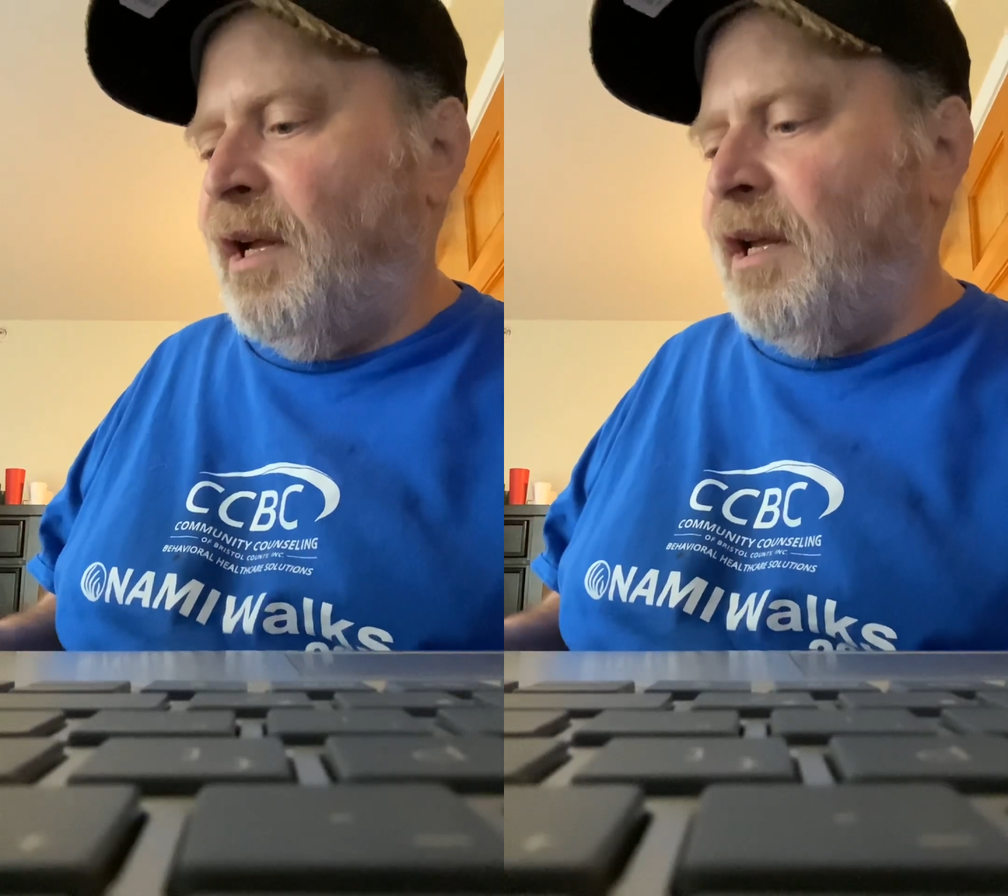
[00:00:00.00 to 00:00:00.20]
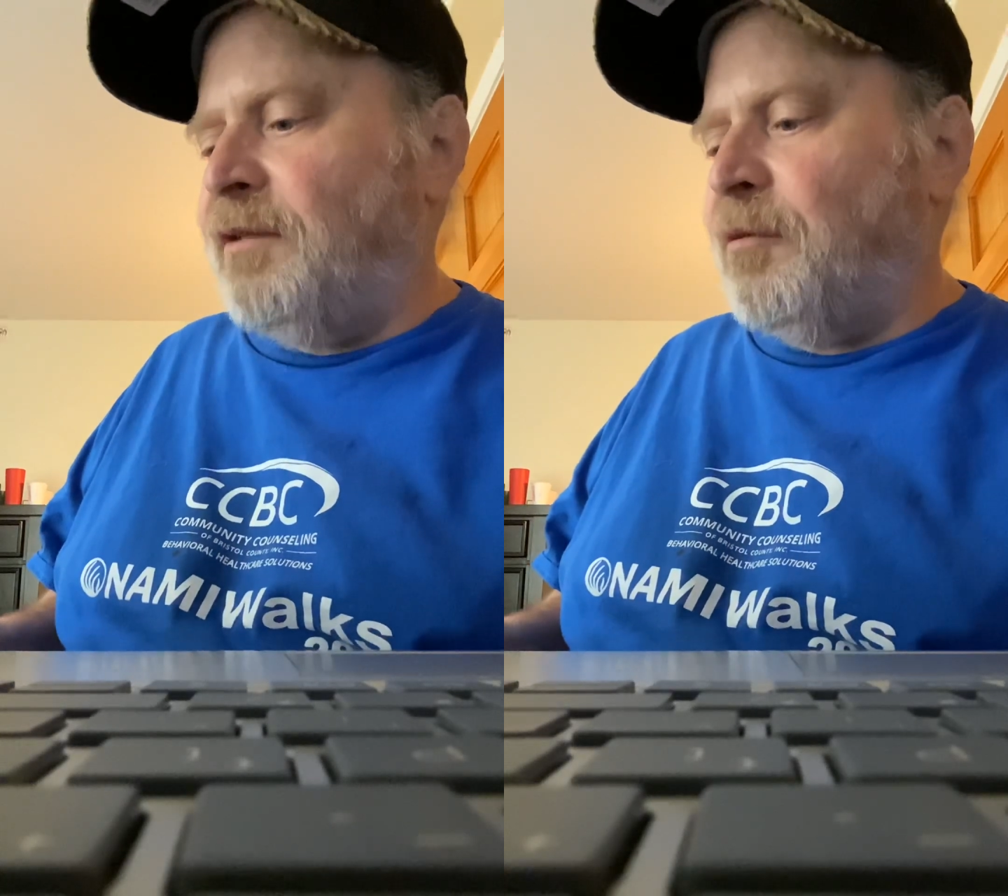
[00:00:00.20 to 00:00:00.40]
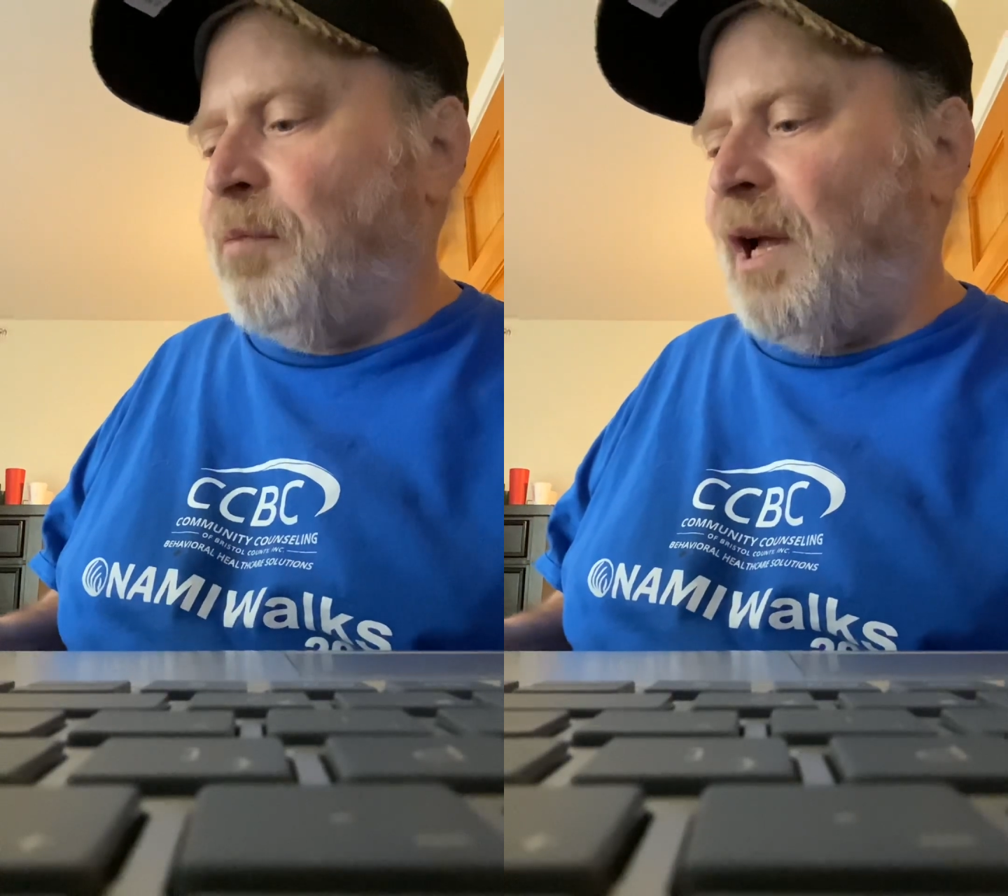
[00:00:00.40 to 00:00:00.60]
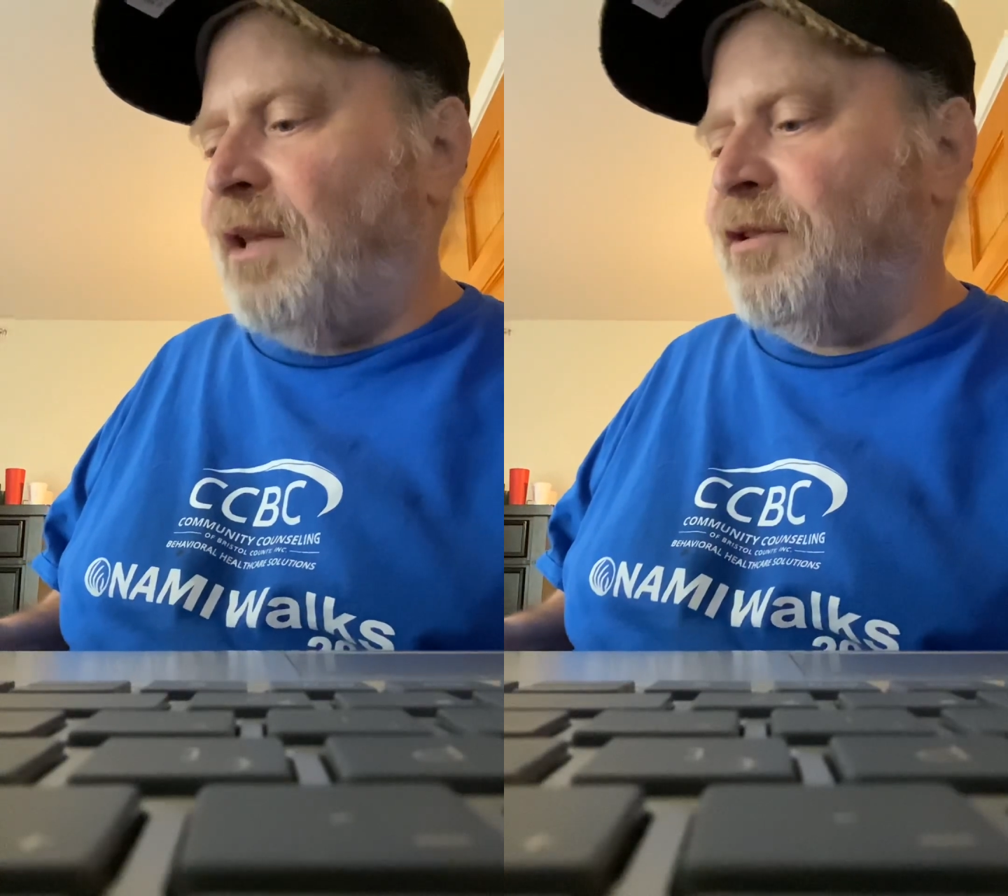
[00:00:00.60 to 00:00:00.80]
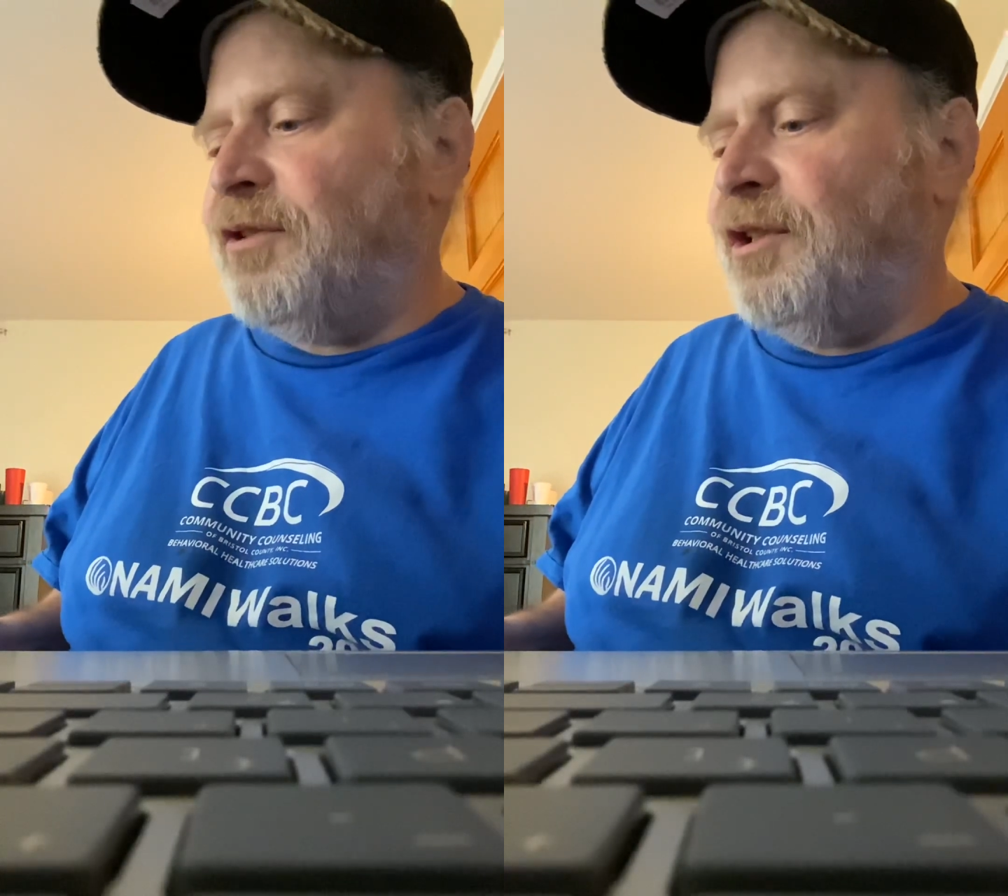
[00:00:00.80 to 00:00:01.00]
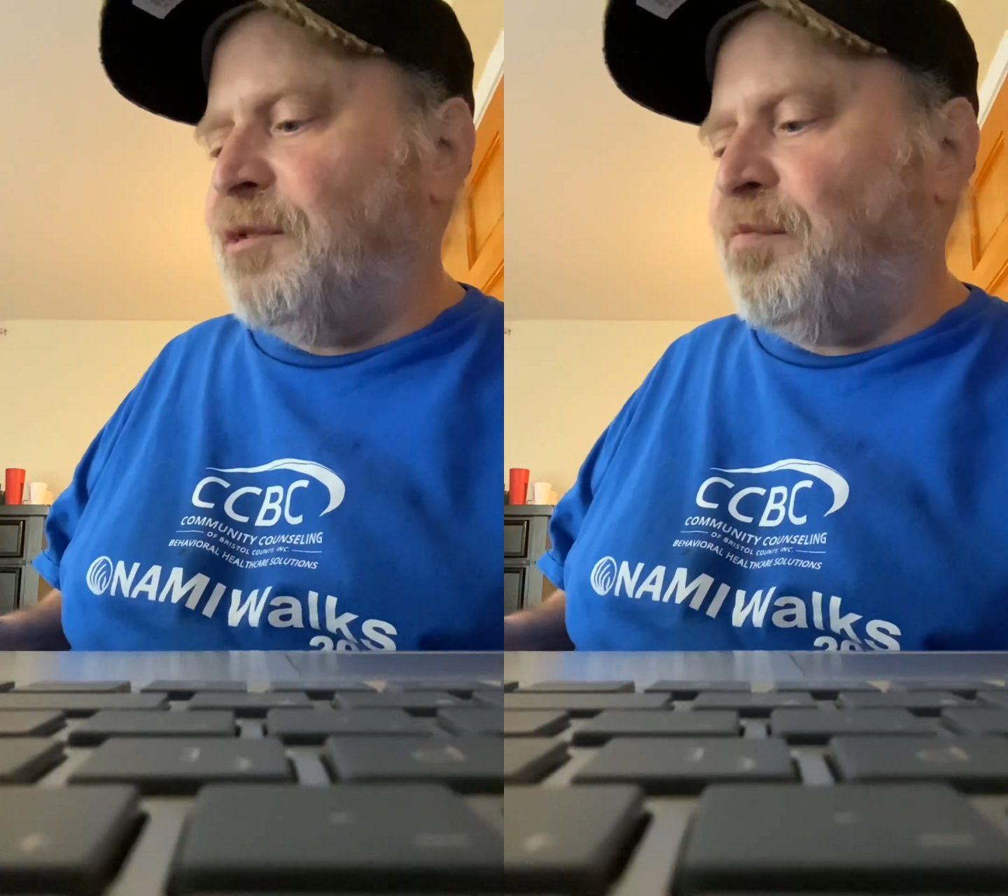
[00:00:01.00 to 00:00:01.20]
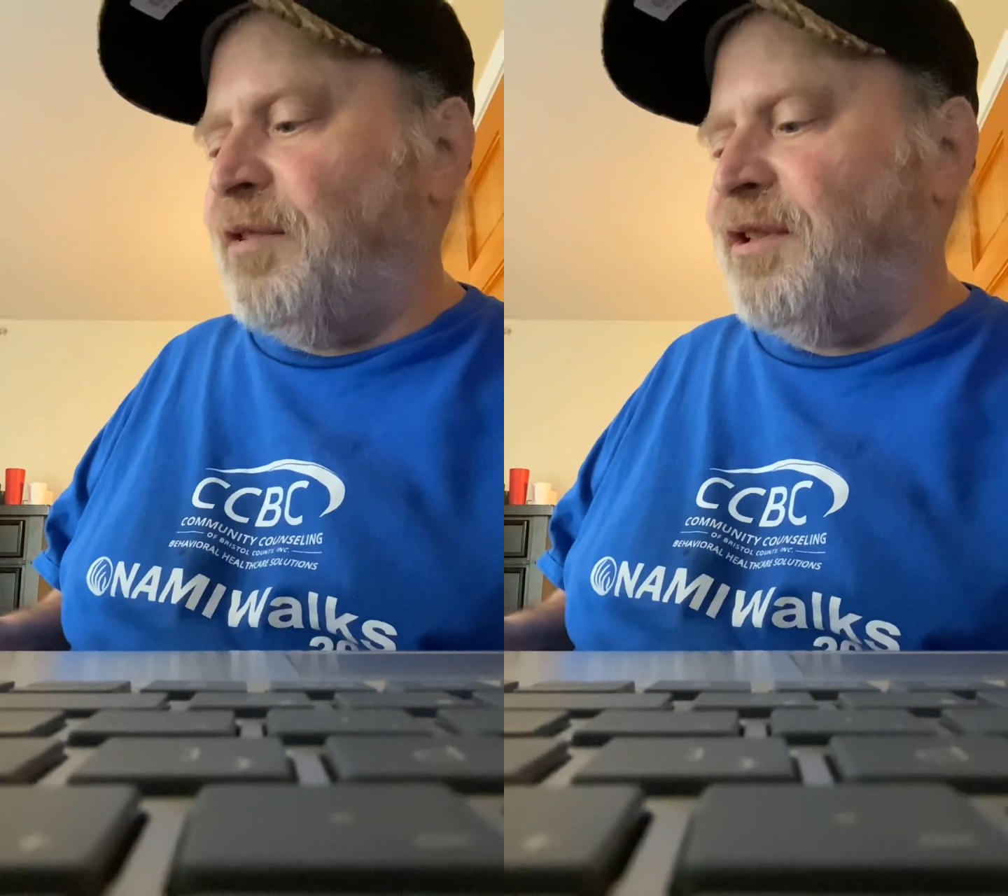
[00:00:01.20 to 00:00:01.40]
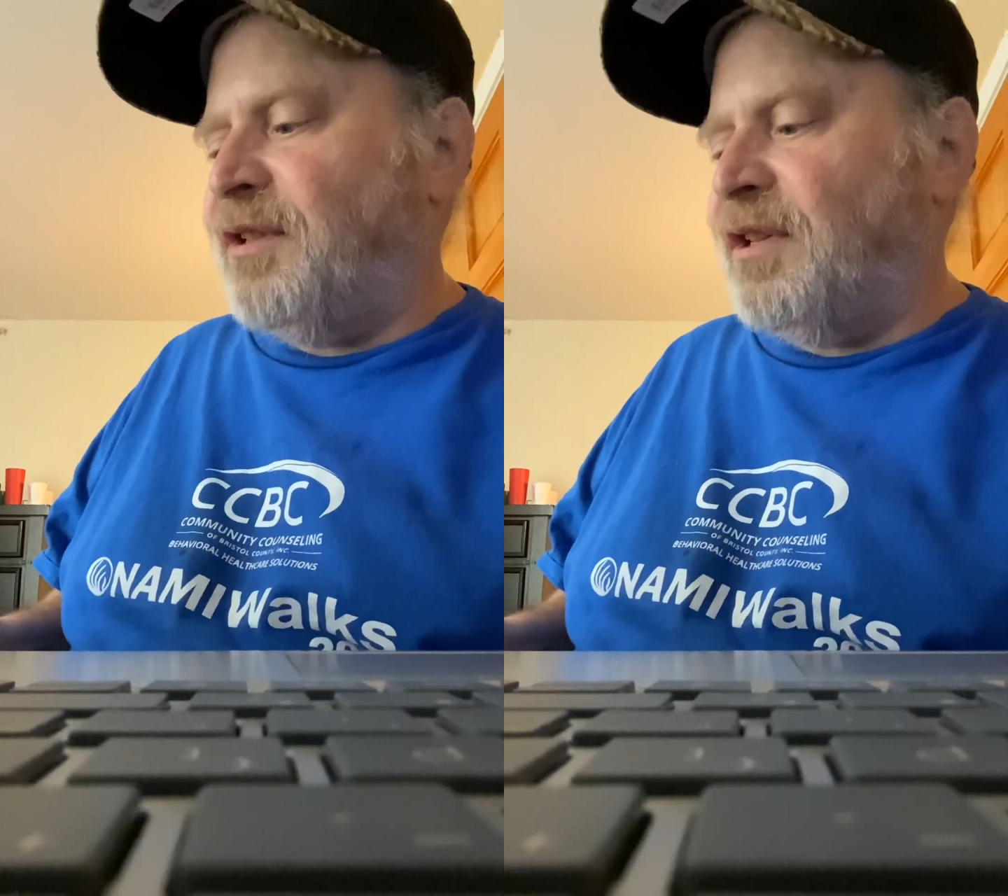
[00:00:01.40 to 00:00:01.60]
Anthropology's
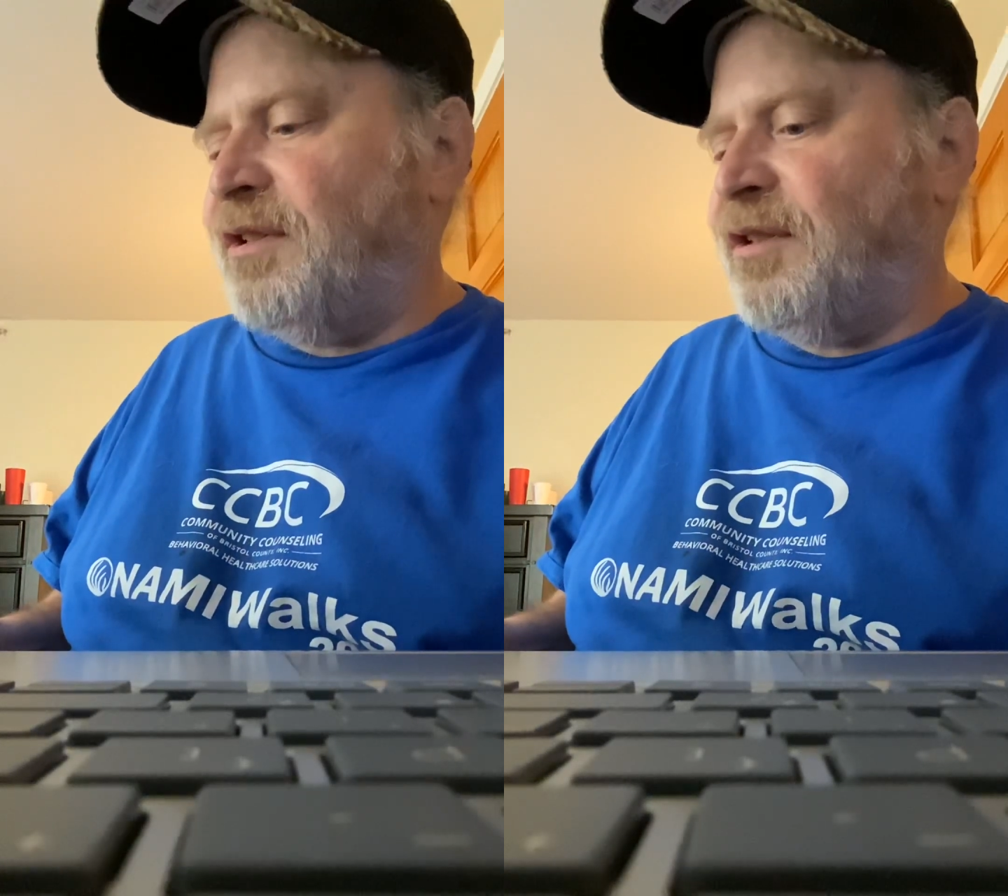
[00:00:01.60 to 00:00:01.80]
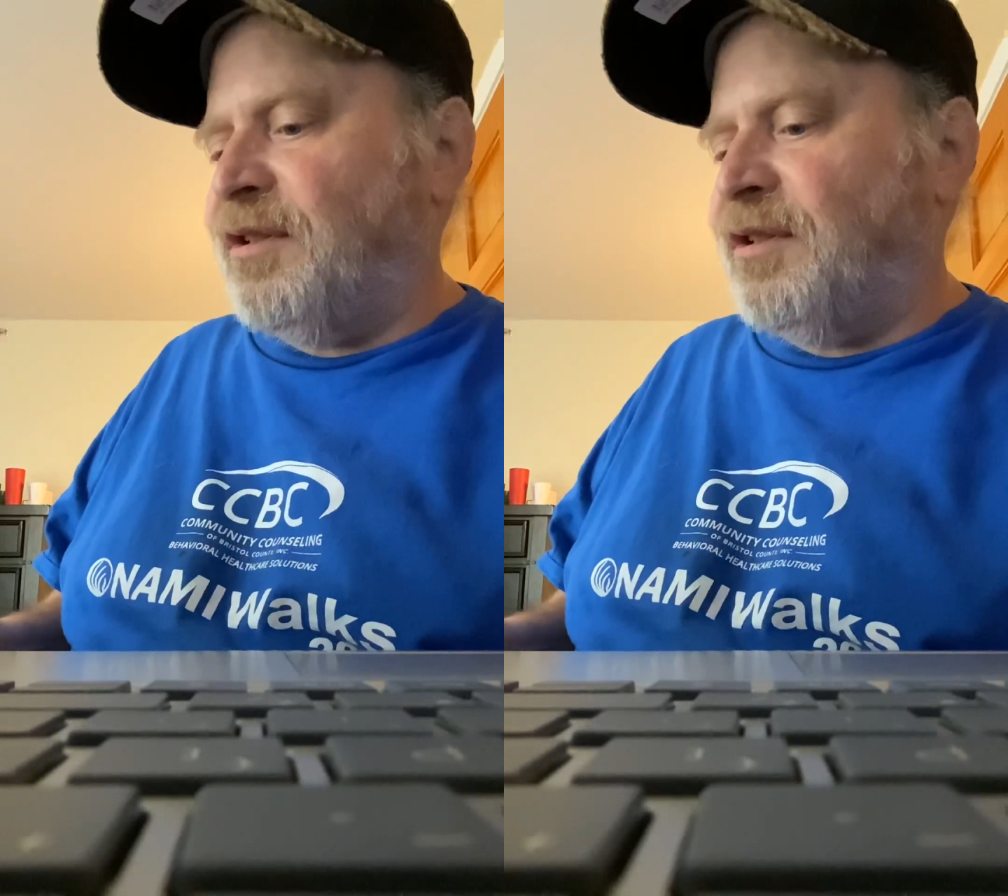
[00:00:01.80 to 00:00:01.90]
priestess